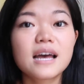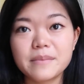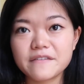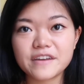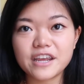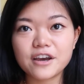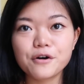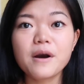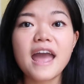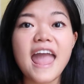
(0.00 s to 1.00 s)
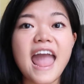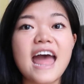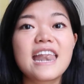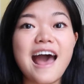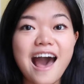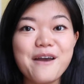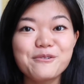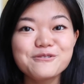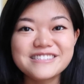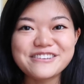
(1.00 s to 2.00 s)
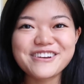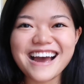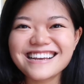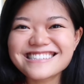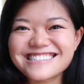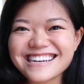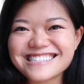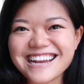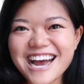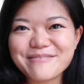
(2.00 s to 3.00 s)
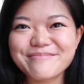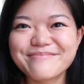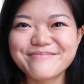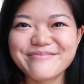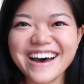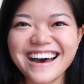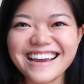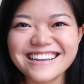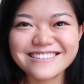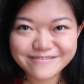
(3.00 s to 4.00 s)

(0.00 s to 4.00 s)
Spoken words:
coming video, and I will see you guys next time. Bye.